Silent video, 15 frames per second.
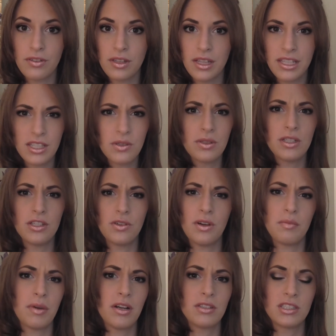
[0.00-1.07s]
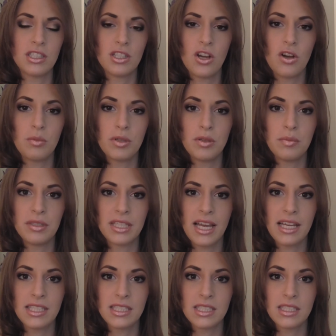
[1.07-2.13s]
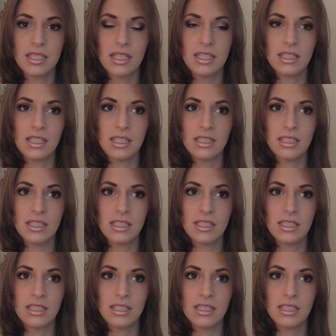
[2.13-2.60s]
like you can do on Barnes and Noble, but it